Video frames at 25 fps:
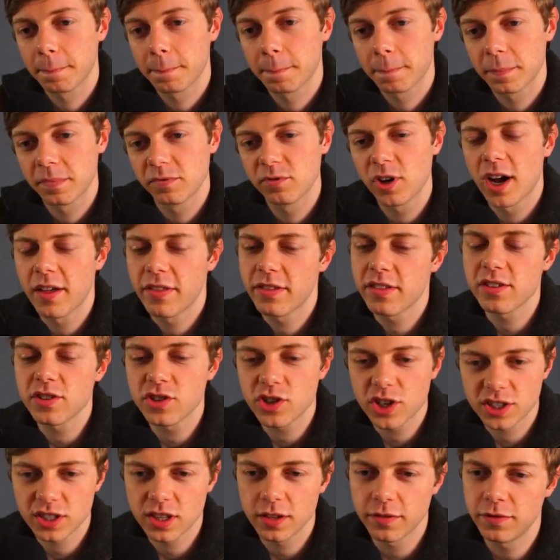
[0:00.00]
rather than
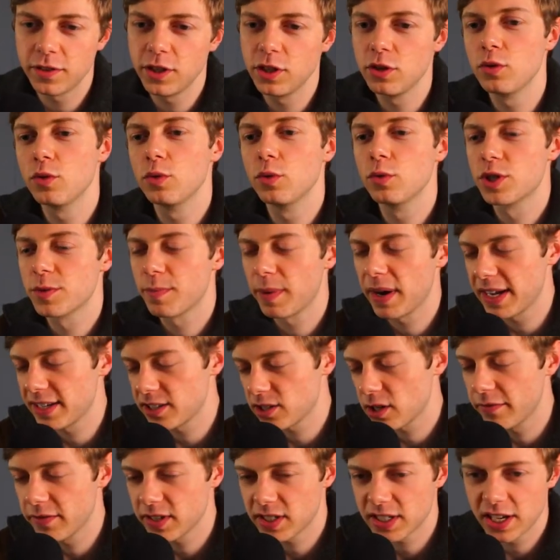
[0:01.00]
just the few
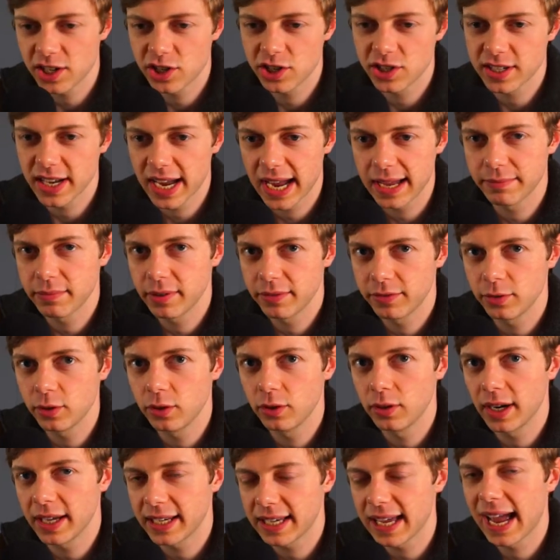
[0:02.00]
spliced conversations I had
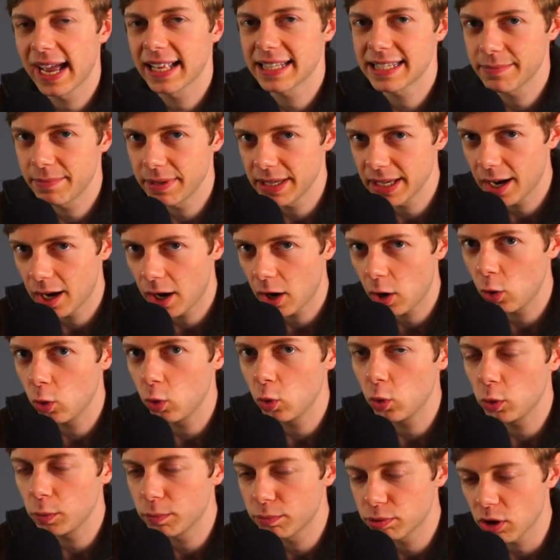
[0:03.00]
before. Like, it had to be a
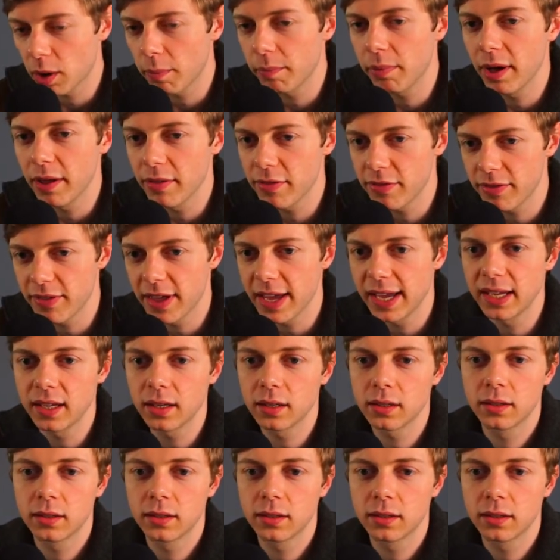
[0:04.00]
whole proper thing.